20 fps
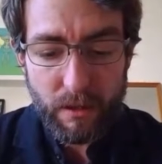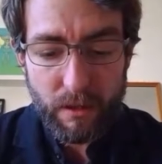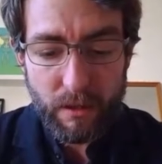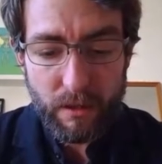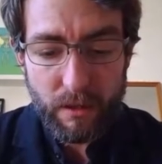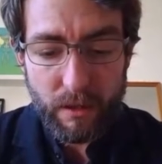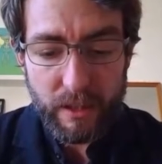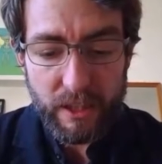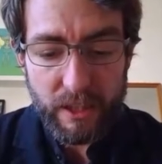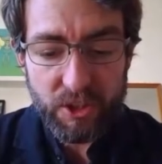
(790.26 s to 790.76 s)

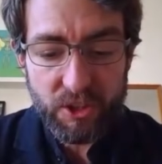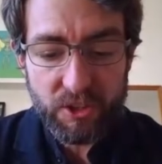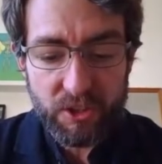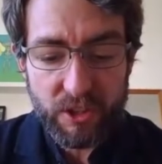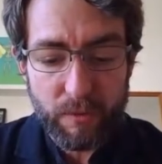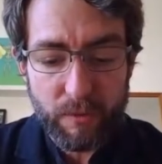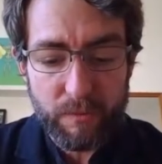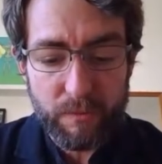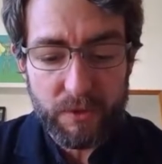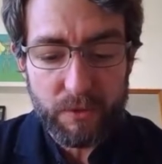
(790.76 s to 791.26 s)
And it just
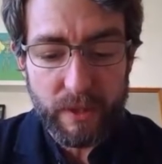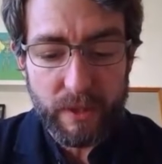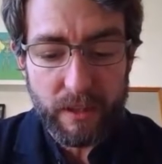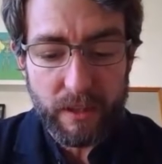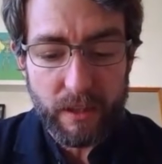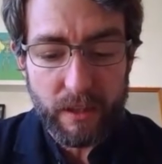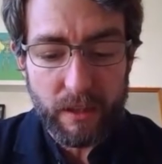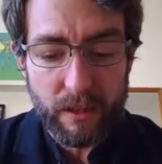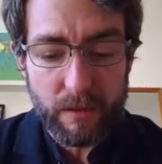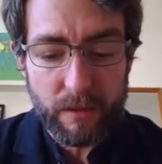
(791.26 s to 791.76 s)
comes with
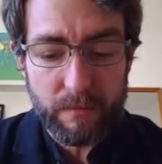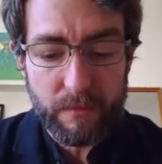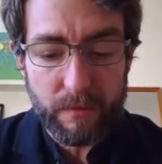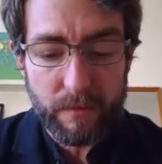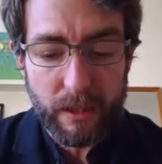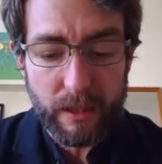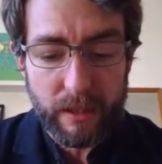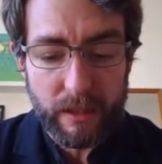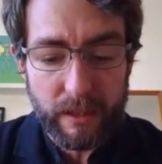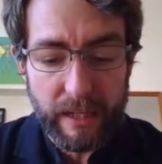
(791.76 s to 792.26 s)
a
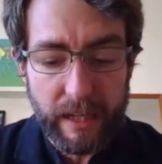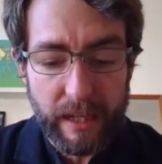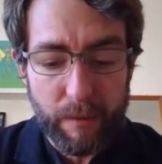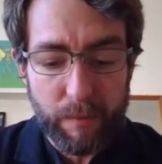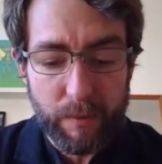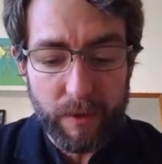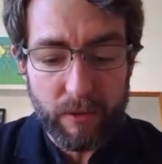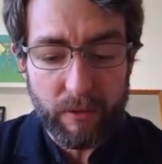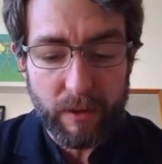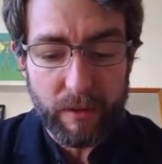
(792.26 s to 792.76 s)
little
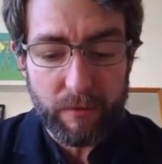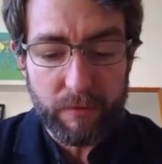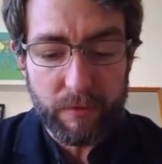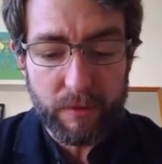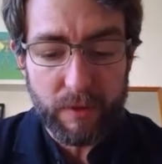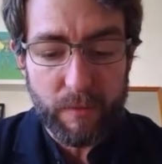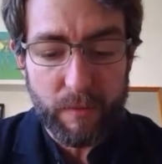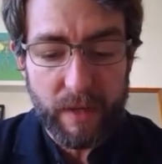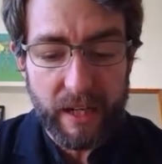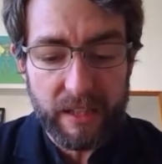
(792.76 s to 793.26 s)
epigraph from the
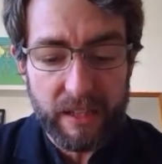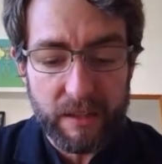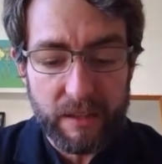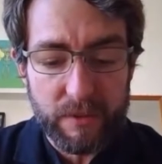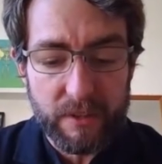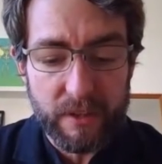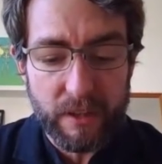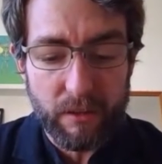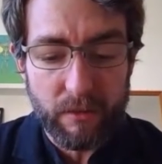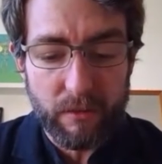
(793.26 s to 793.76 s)
man
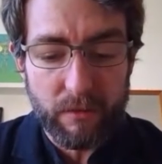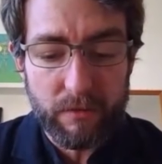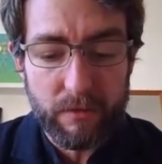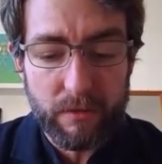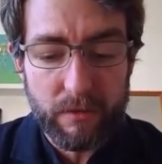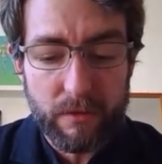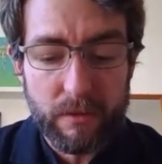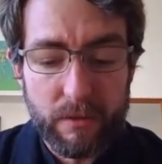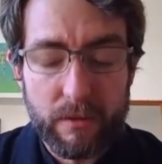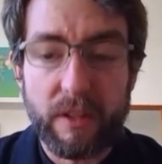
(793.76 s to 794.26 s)
himself.
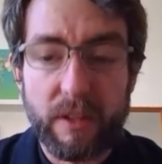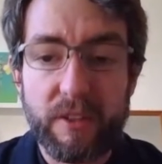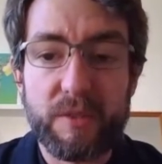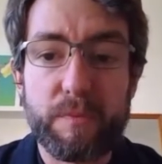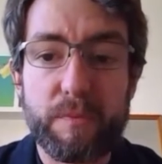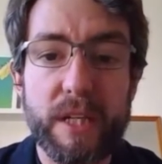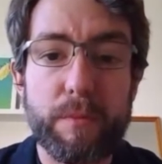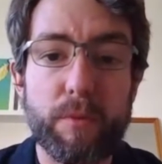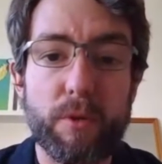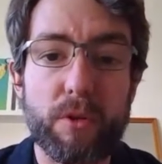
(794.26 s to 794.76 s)
Those
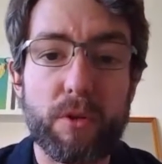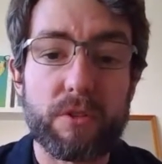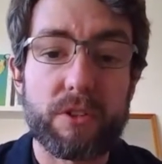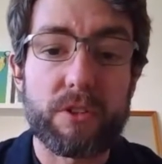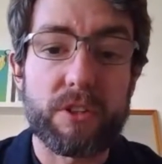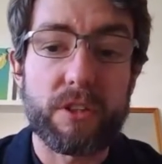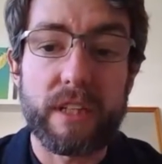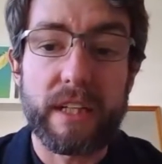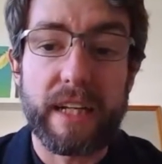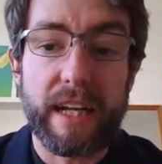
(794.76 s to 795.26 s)
people
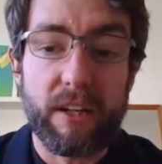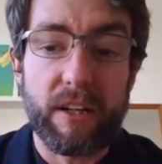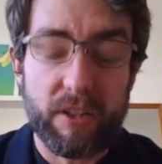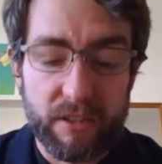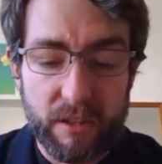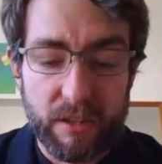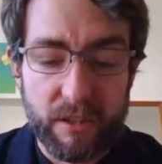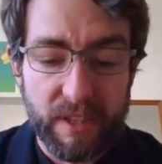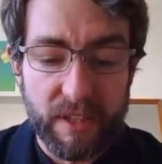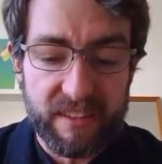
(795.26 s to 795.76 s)
couldn't get under
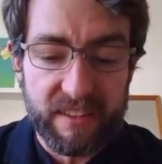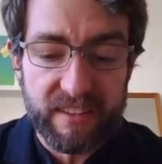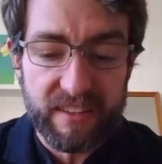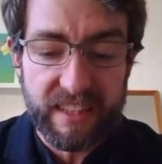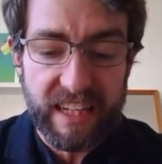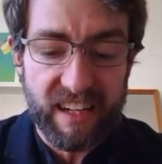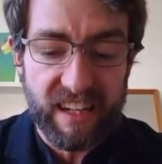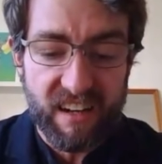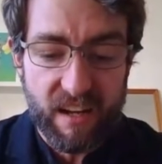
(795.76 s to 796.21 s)
my skin.